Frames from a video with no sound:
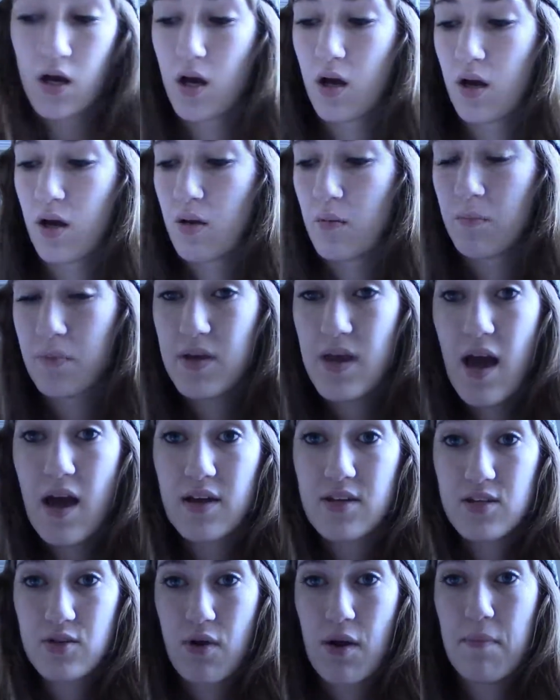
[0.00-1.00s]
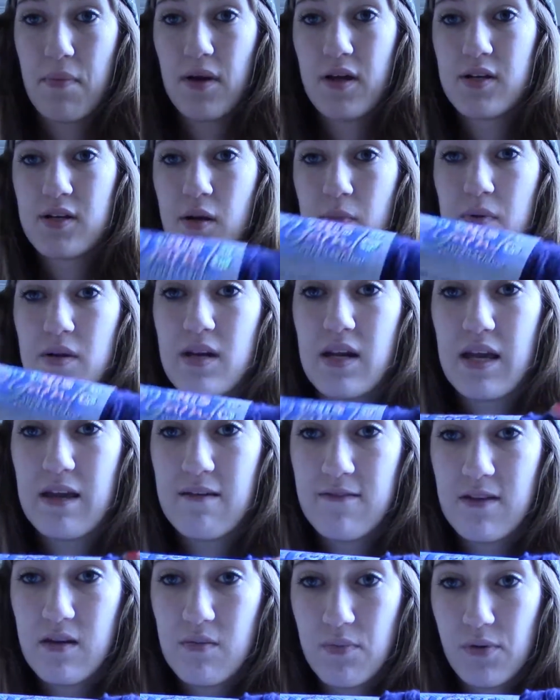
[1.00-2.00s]
But yeah, so I picked up a
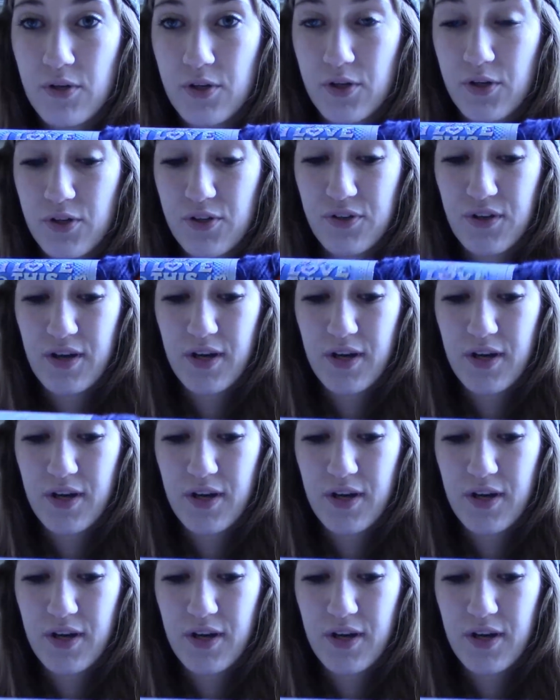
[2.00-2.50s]
navy blue